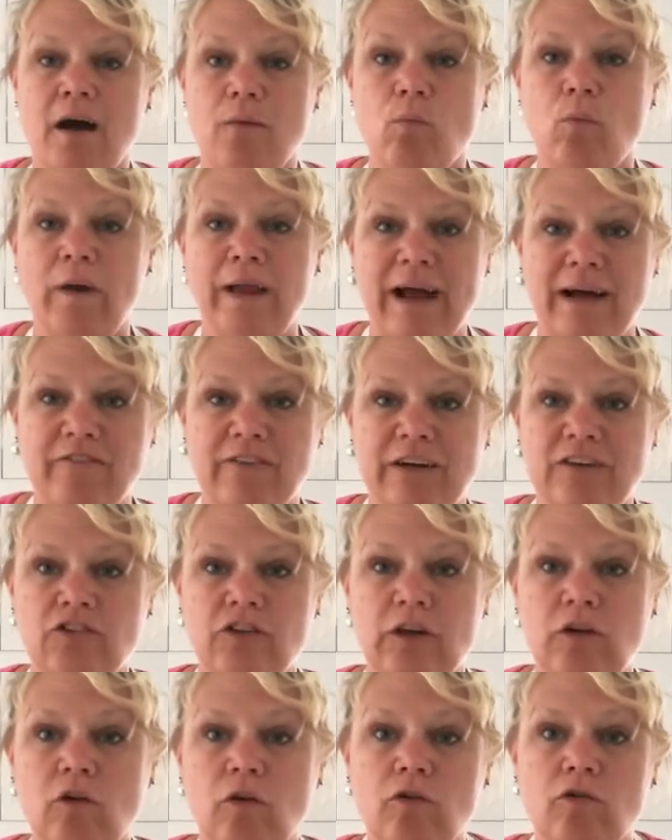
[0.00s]
We have
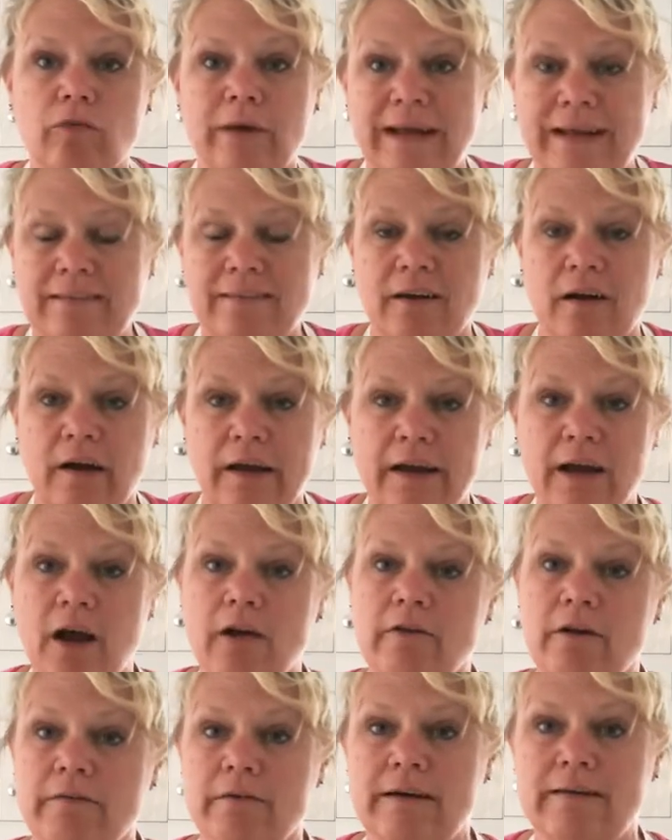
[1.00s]
actually got a green Thai
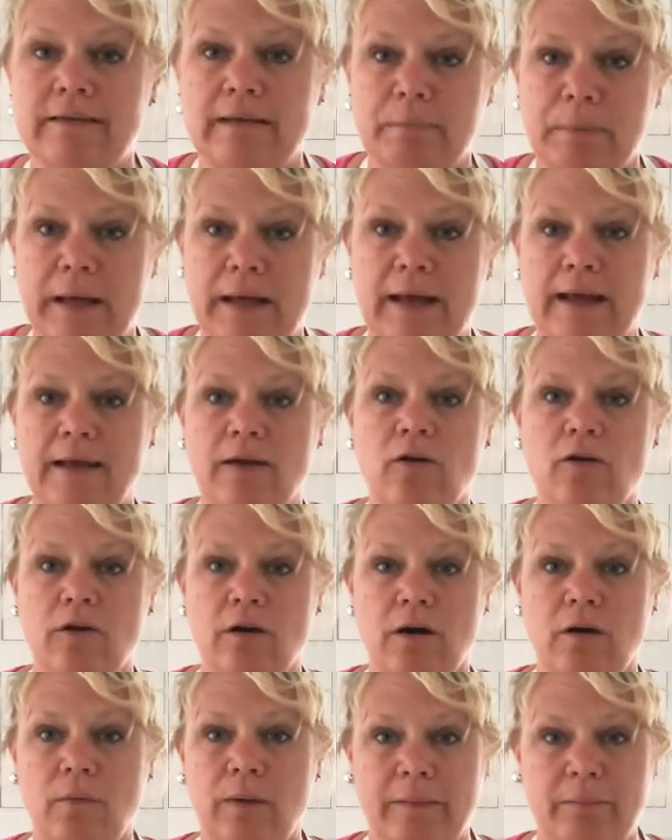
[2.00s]
curry recipe on
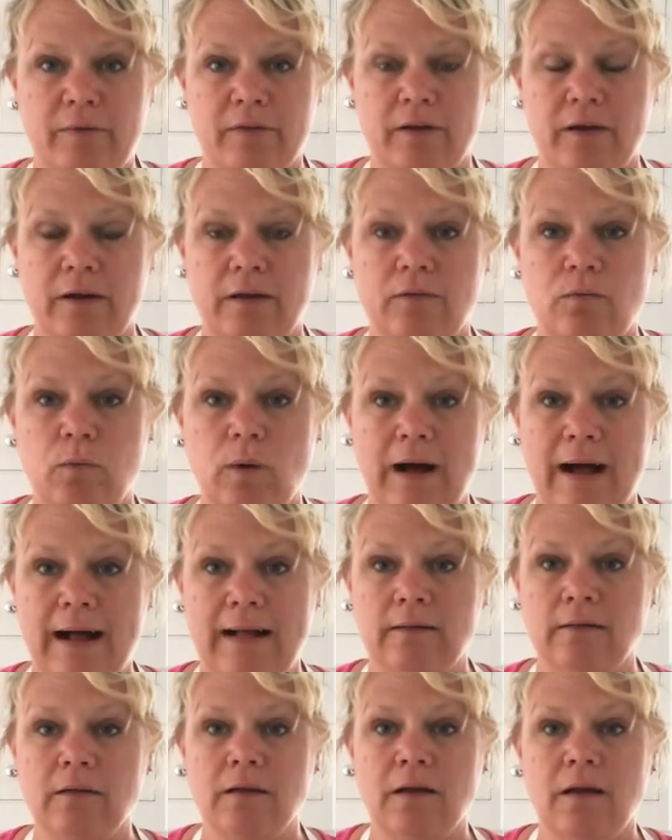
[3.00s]
our website as
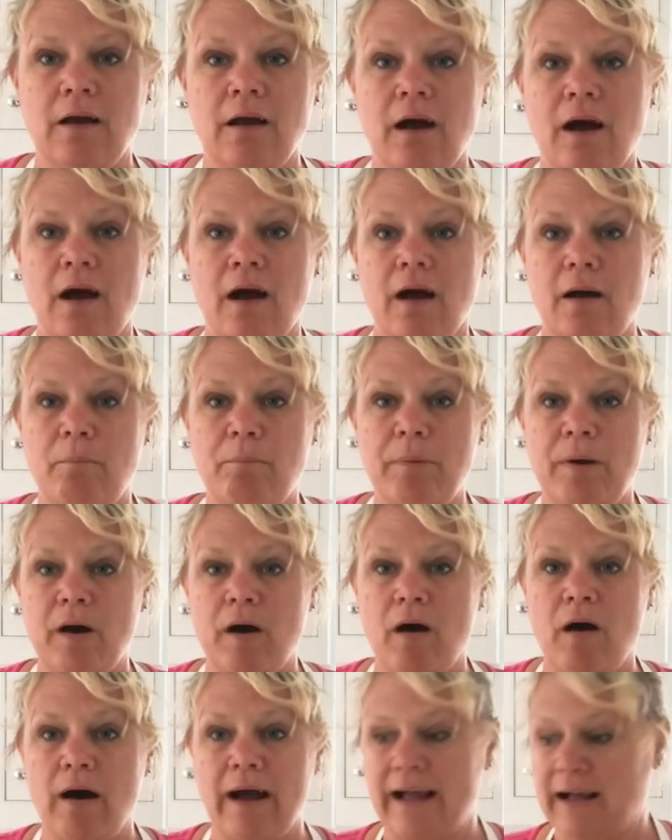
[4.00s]
well,
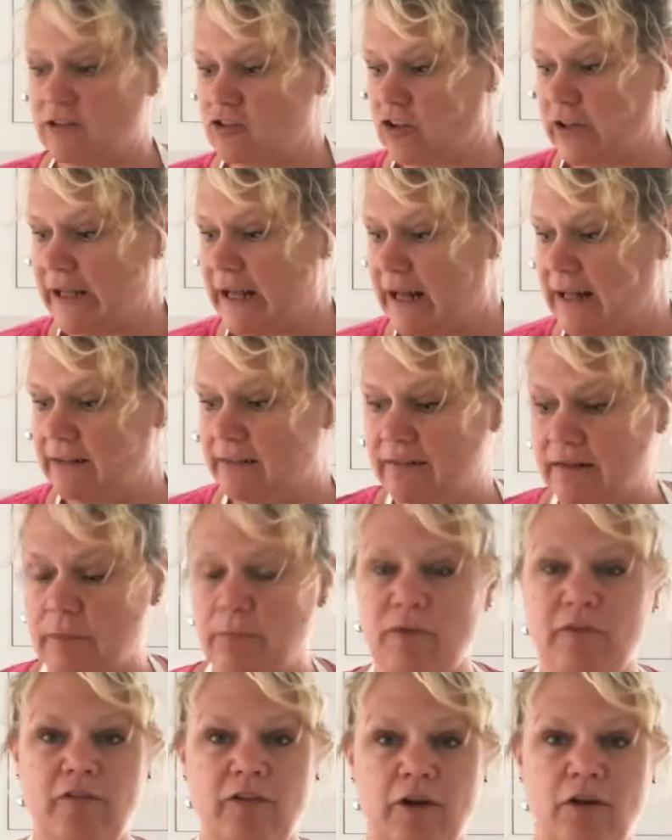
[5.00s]
but I actually had some
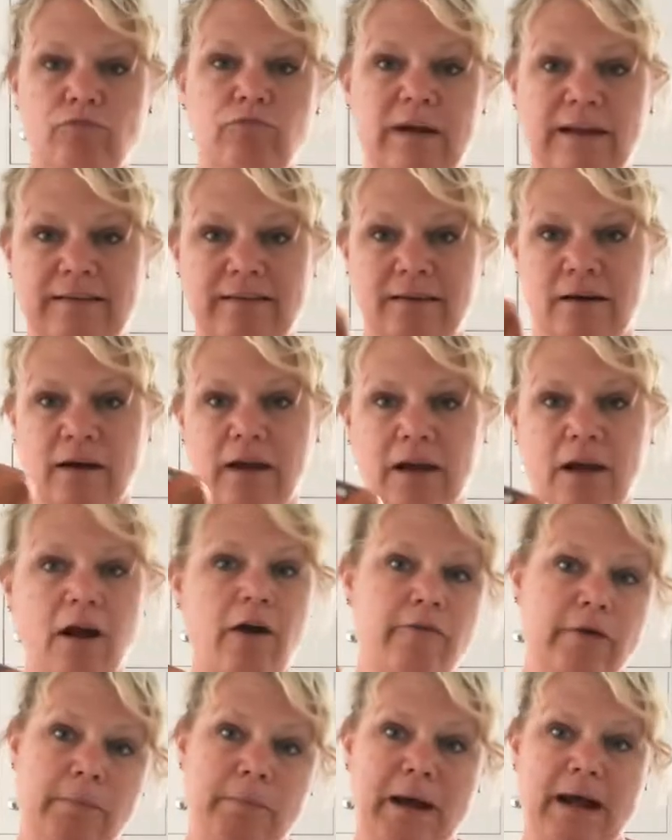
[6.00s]
of the red Thai
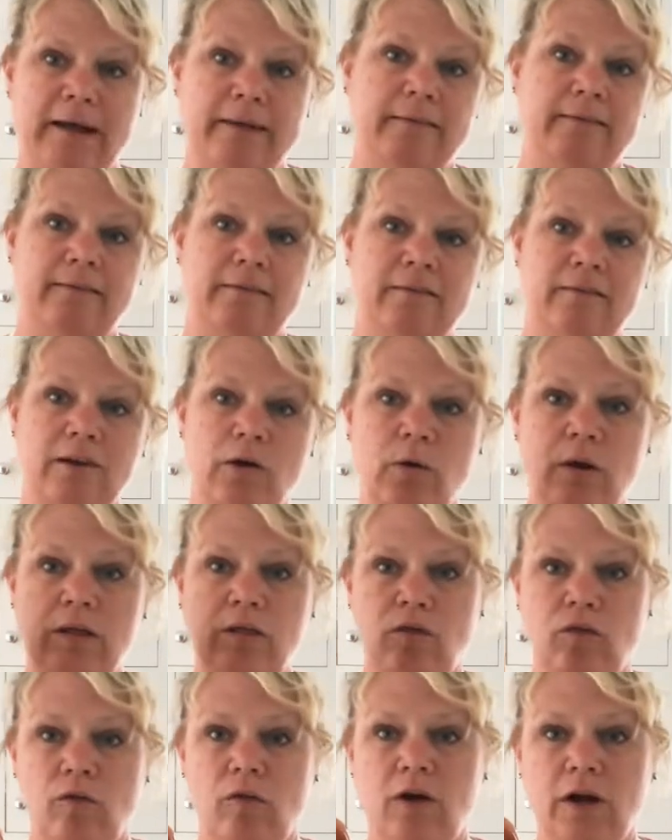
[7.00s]
curry paste, so I
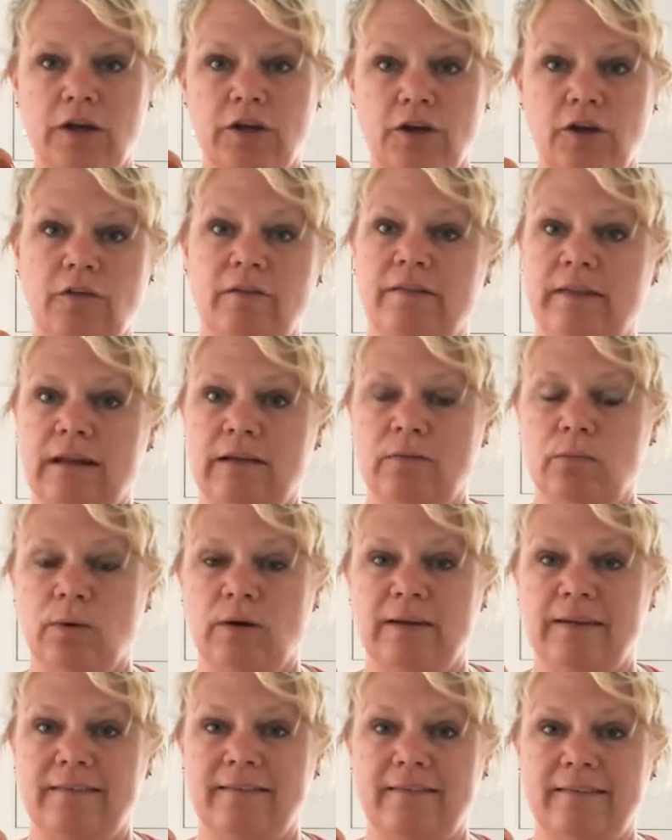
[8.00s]
thought I'd use this
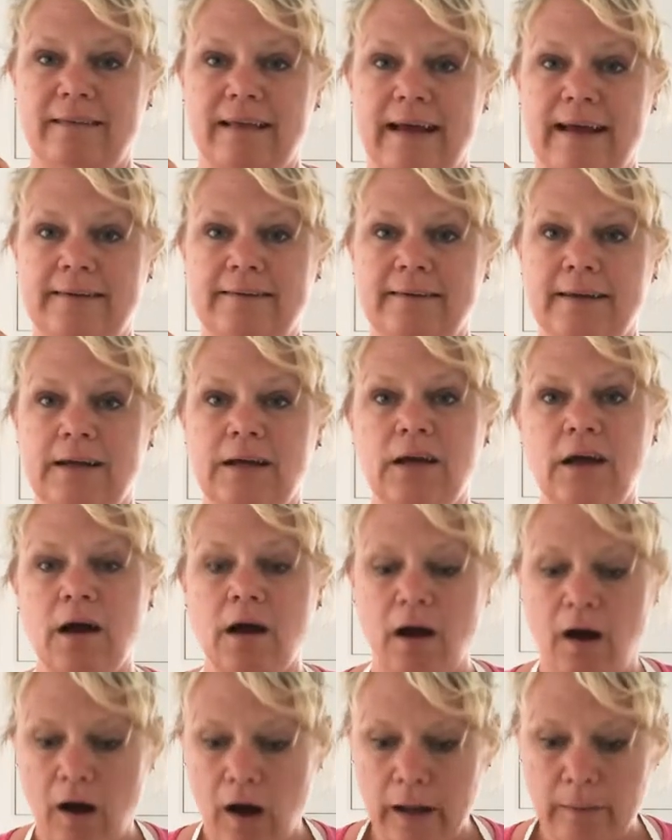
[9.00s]
one instead.
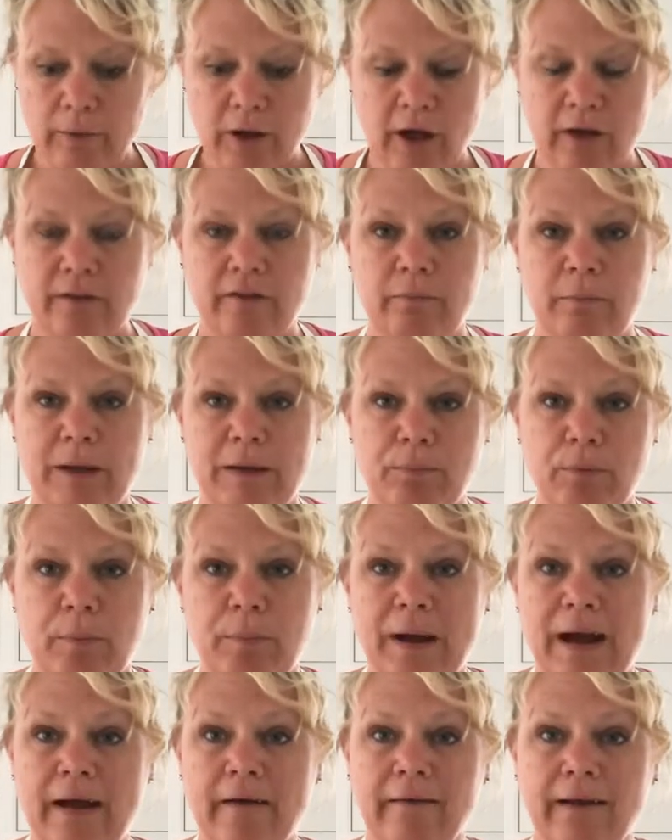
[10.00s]
I'm going to be
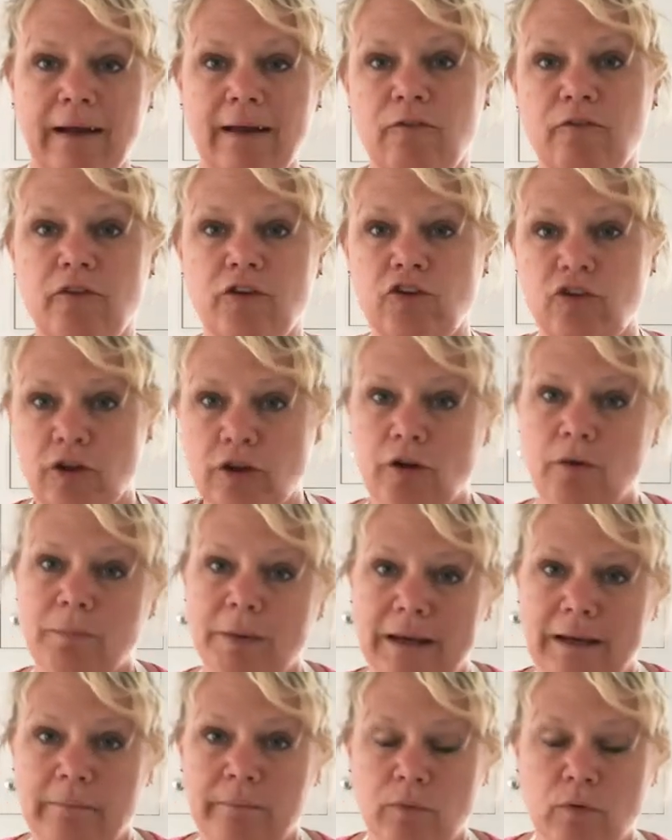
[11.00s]
preparing it for 2
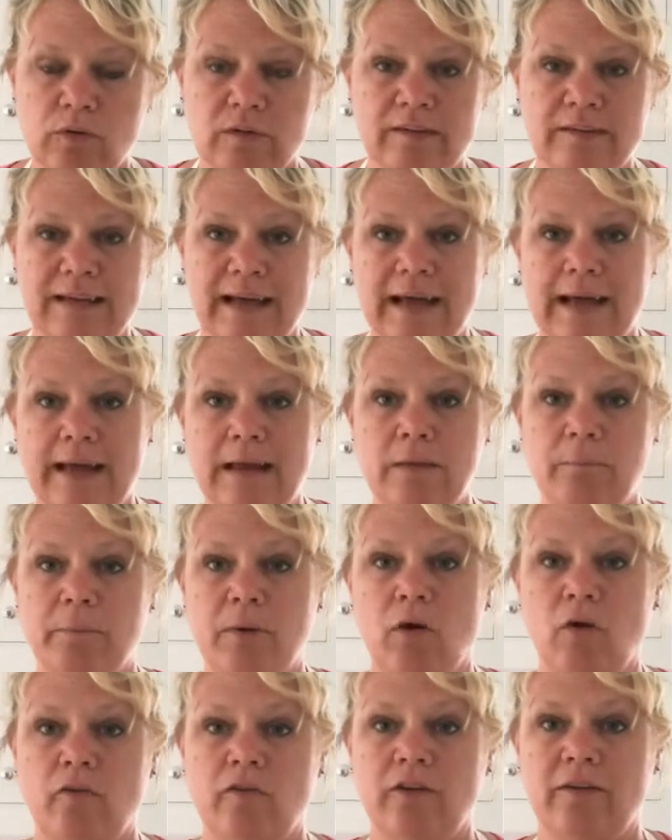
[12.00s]
people today,
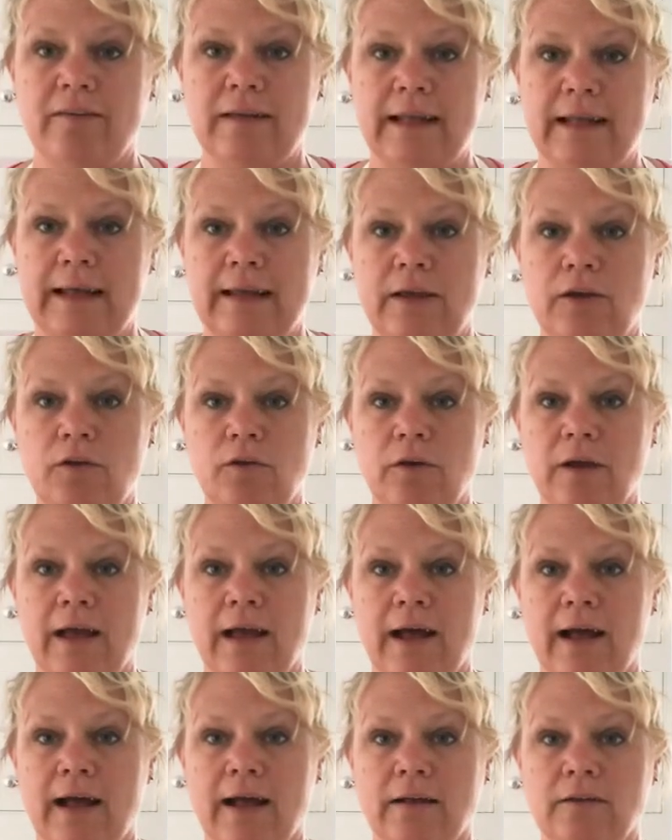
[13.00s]
but obviously you
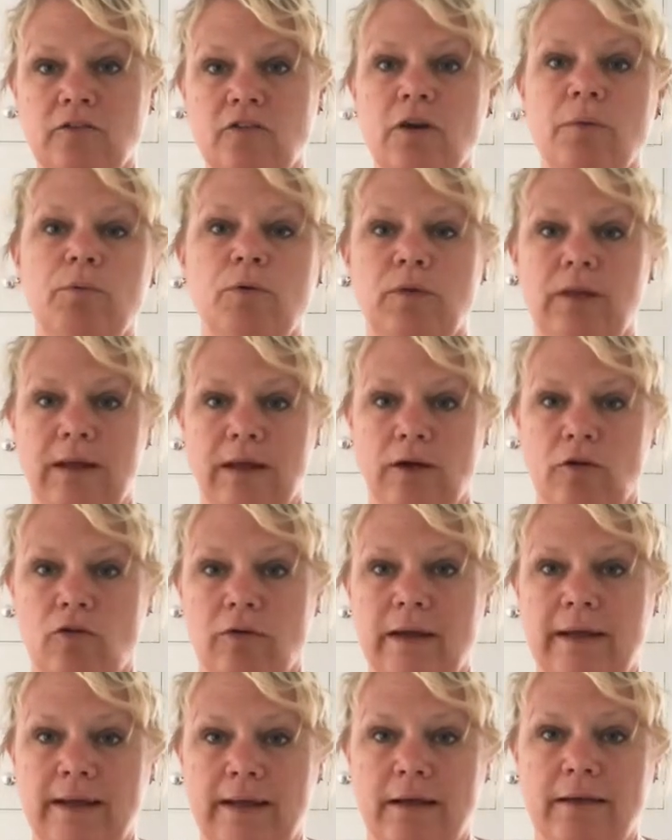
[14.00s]
can double the
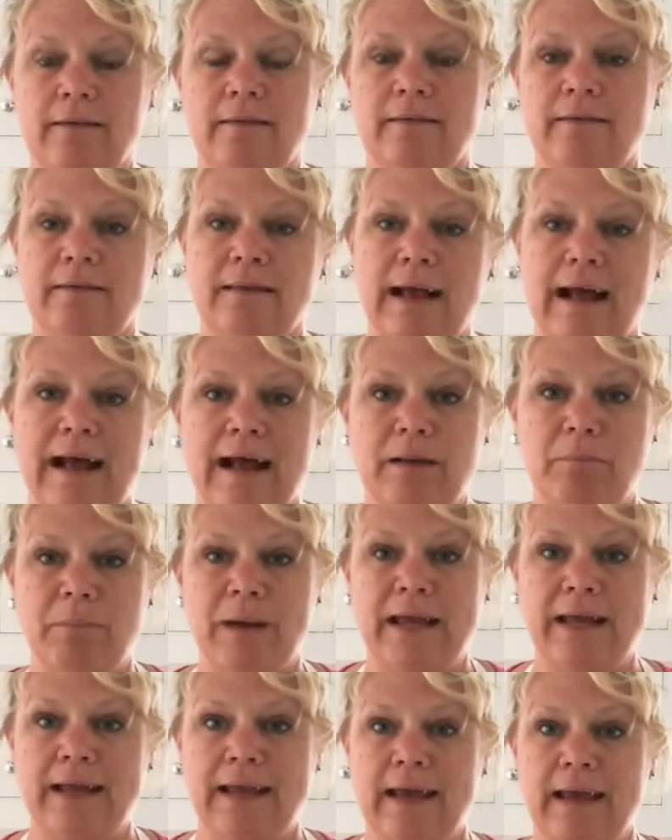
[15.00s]
ingredients and
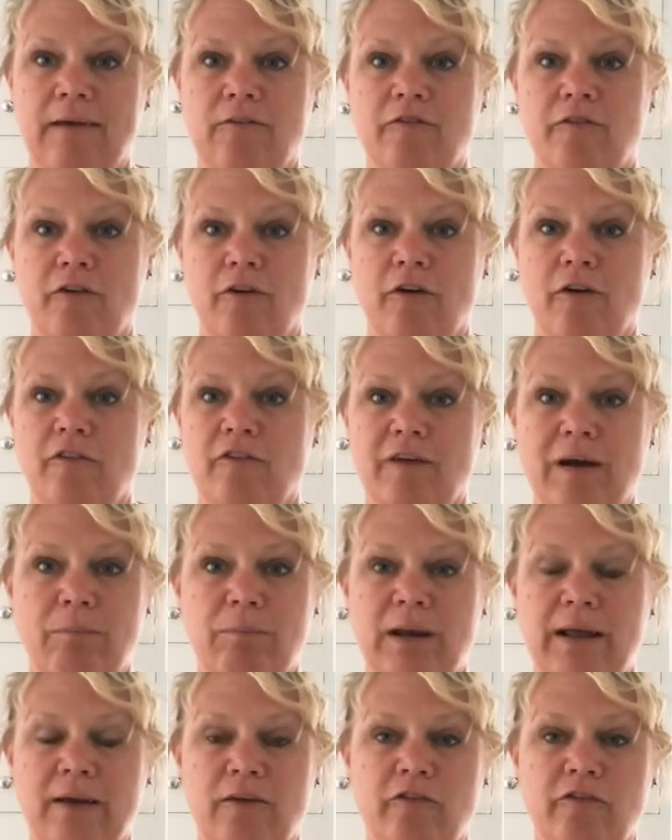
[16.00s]
make it for a
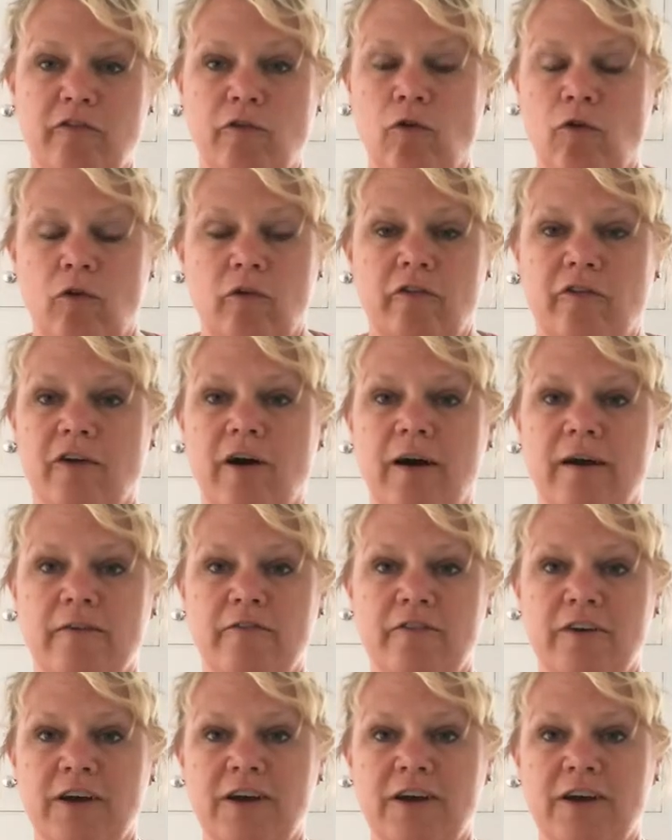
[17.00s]
family of 4 or 5.